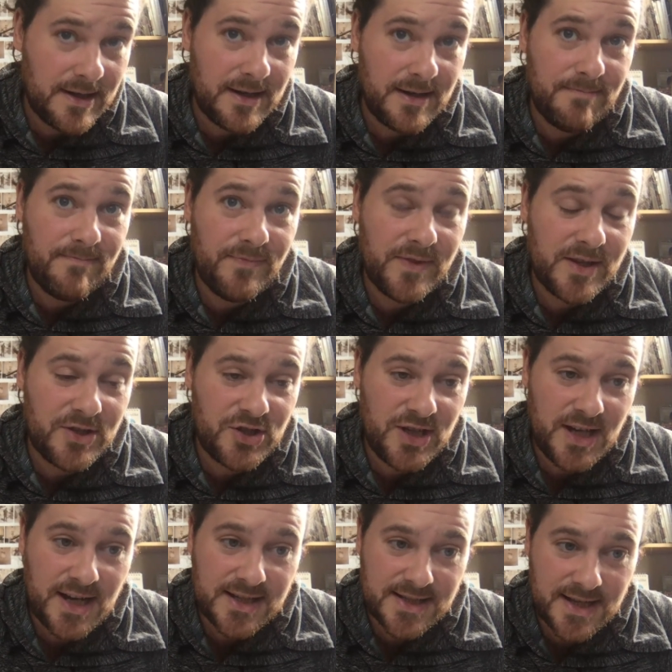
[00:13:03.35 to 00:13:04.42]
that
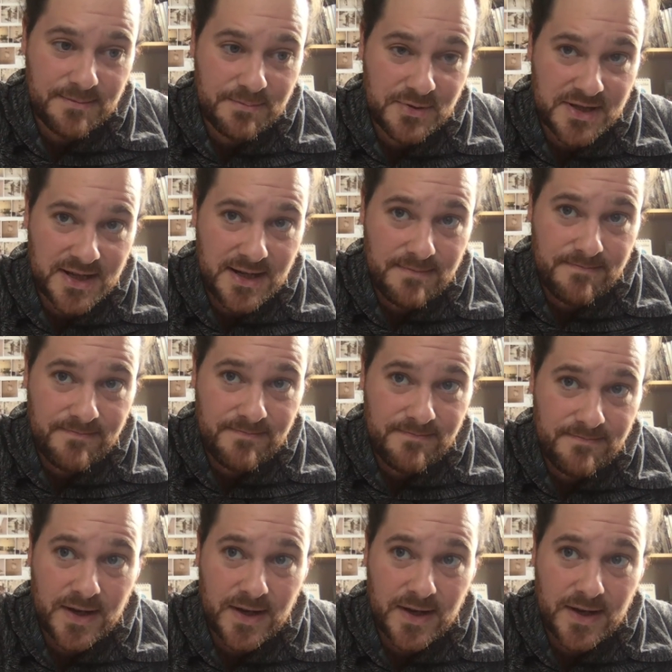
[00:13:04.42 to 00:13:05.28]
she has leprosy.